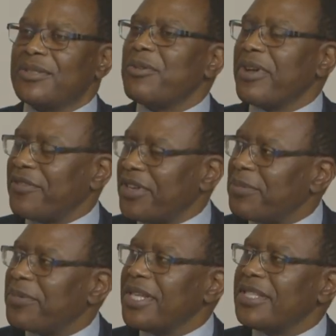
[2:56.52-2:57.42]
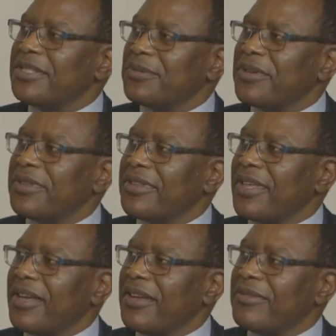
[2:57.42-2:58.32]
So we are very pleased with
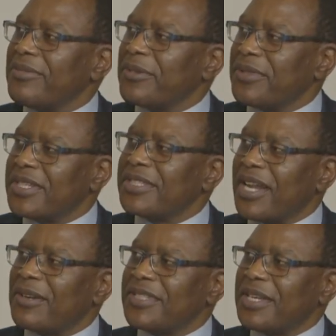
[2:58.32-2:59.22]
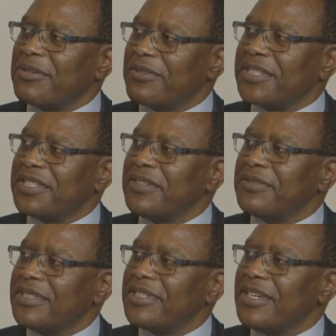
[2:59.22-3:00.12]
the results that we've
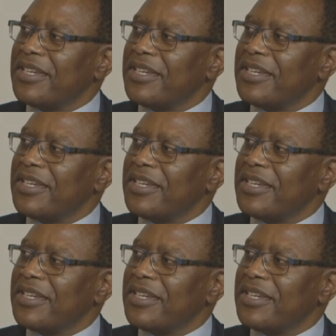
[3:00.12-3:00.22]
achieved.